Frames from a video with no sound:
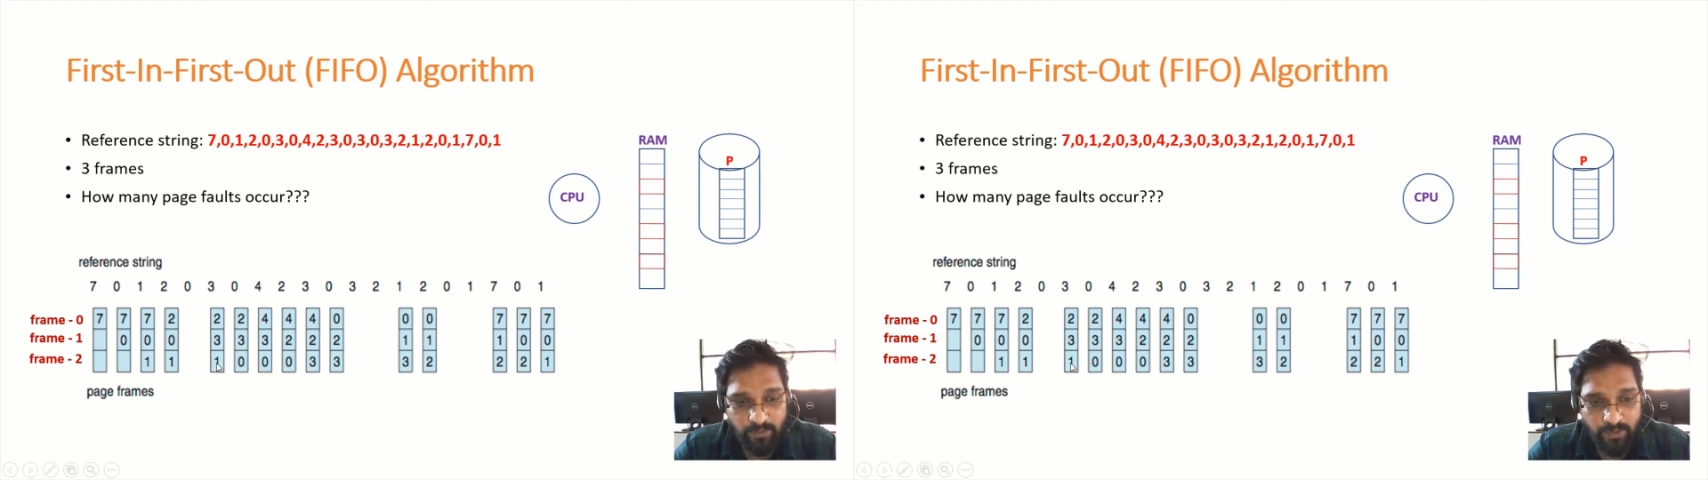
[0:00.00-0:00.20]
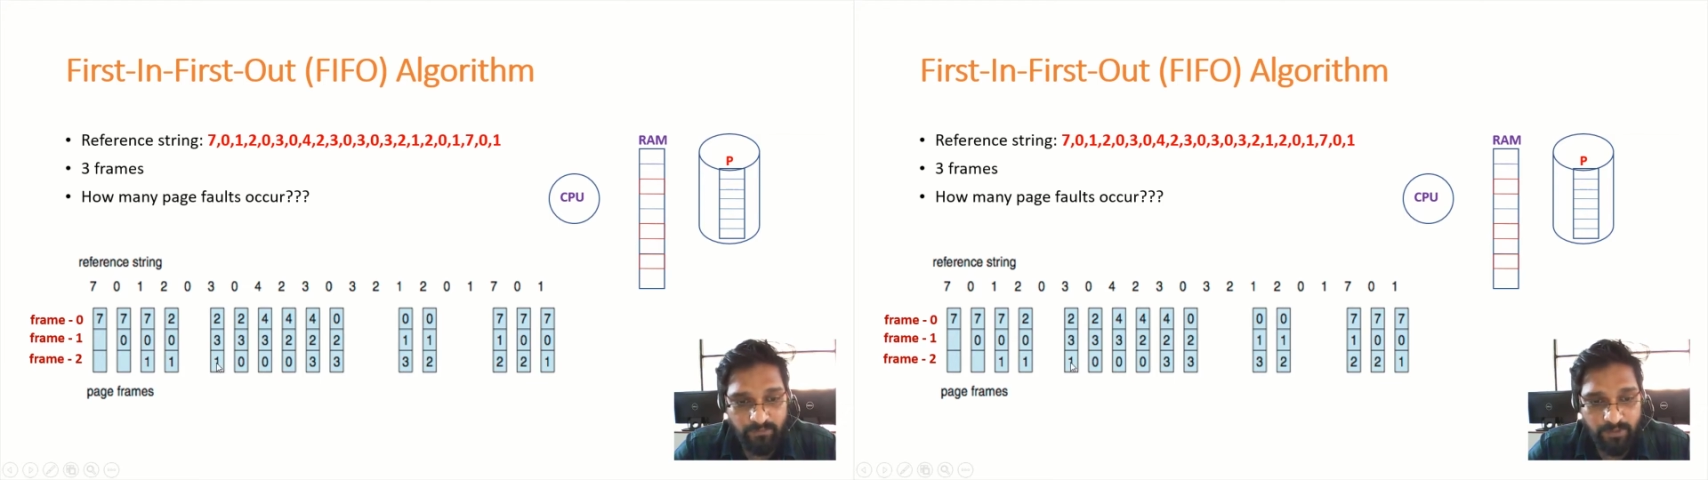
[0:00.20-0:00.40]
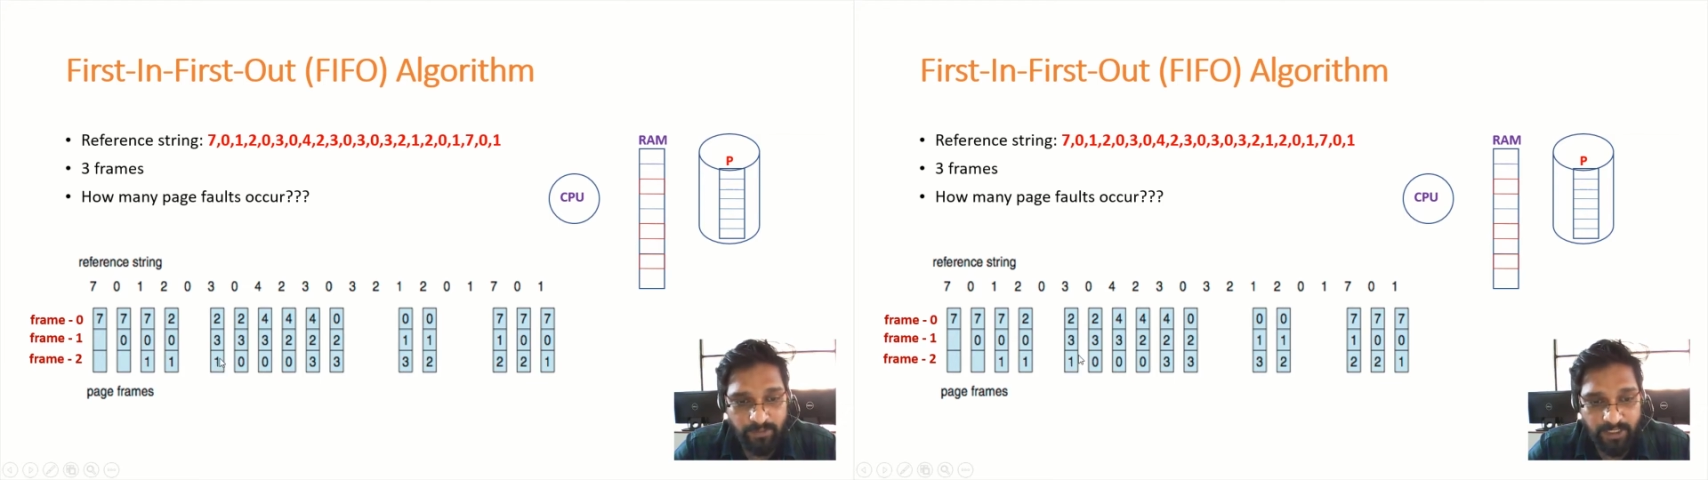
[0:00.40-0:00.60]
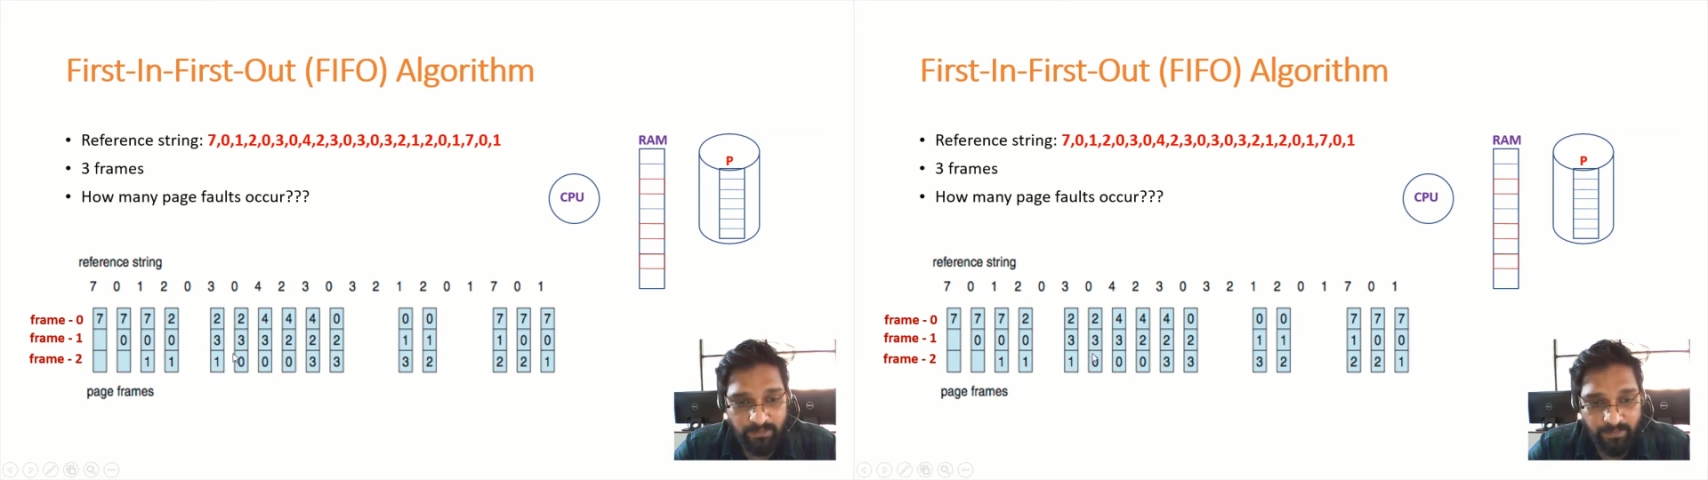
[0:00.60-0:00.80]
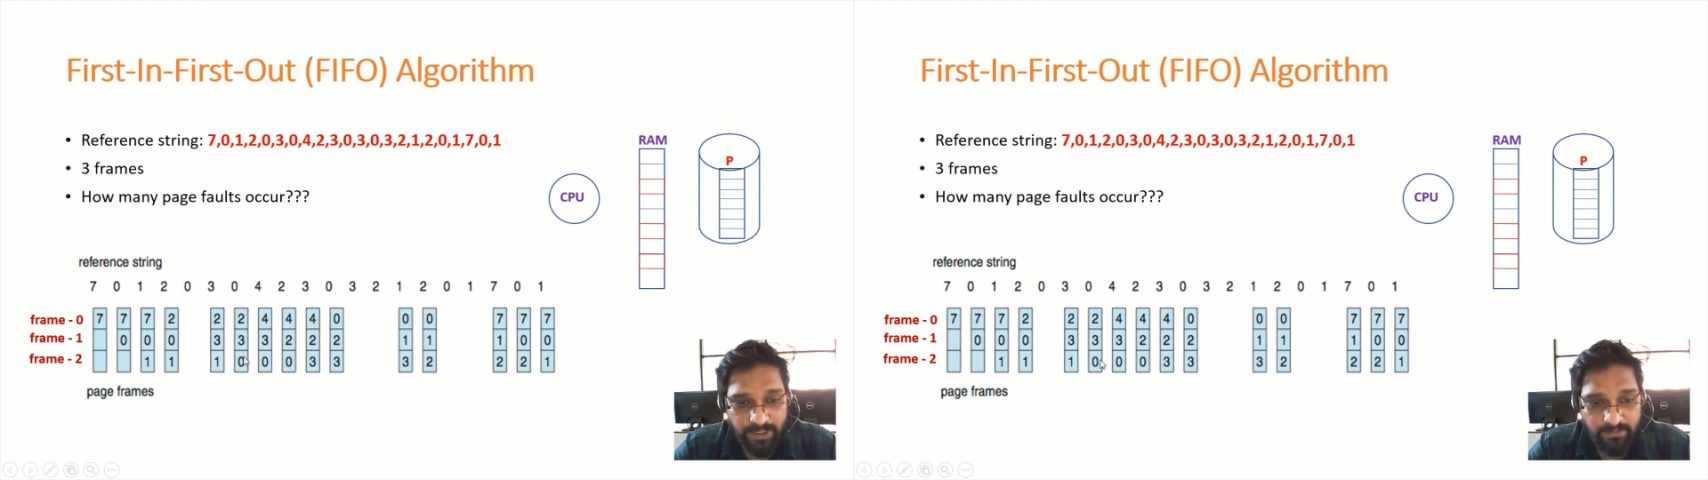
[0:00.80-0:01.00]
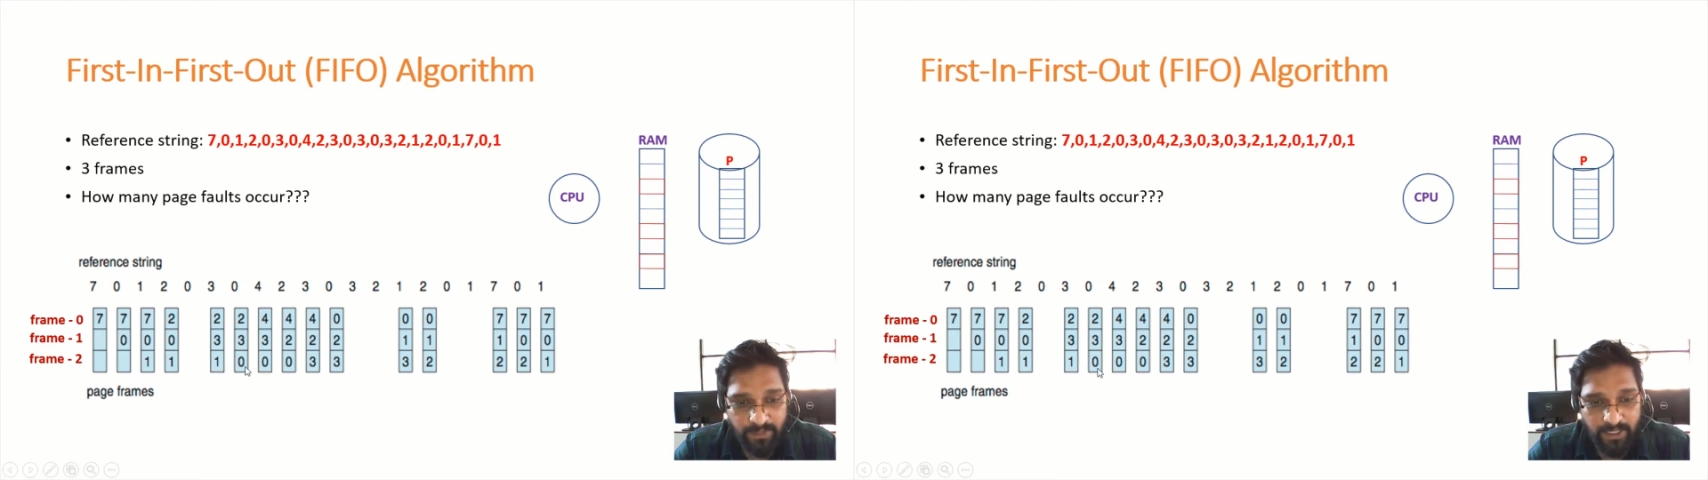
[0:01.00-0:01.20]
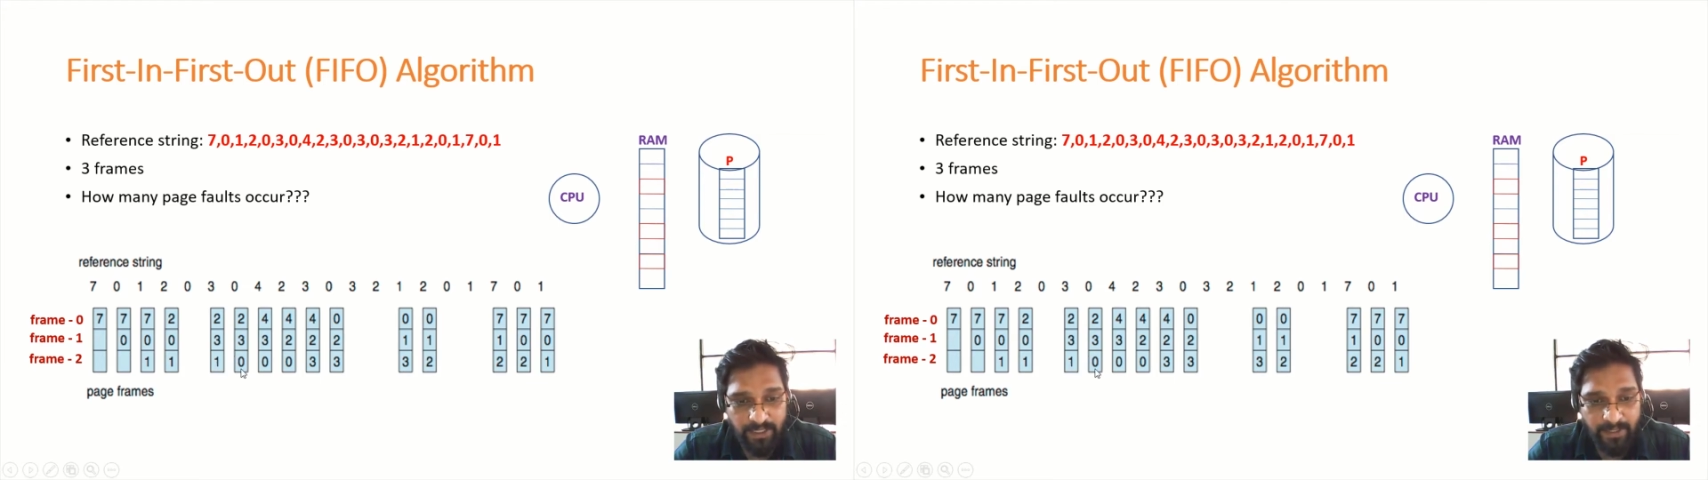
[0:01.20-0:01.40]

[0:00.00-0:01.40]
1 will be replaced by